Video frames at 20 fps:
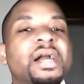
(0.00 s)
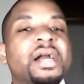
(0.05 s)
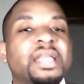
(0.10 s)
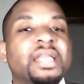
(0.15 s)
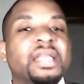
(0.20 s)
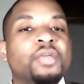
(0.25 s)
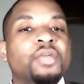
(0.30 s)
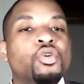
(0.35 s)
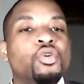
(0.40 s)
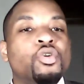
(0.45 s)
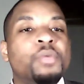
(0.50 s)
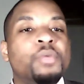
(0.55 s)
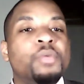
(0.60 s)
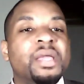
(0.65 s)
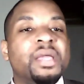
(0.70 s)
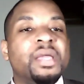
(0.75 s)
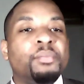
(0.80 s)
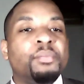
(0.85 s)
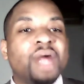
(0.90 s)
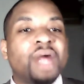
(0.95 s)
You'll be in
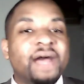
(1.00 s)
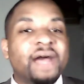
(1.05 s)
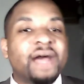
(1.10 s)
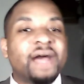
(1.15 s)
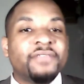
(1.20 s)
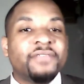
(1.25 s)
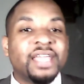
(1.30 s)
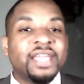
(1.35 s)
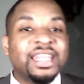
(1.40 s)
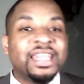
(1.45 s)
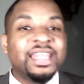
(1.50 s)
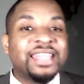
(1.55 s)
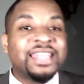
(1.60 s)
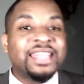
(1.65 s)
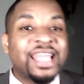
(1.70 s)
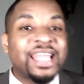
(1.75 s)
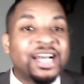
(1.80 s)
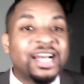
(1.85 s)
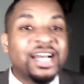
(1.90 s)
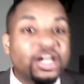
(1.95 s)
profit.
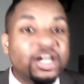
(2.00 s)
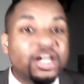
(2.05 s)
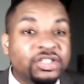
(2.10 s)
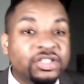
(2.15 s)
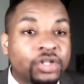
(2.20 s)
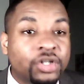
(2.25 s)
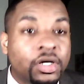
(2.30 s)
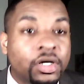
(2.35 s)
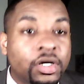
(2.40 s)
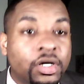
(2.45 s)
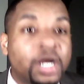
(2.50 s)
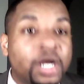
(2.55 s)
Anything under,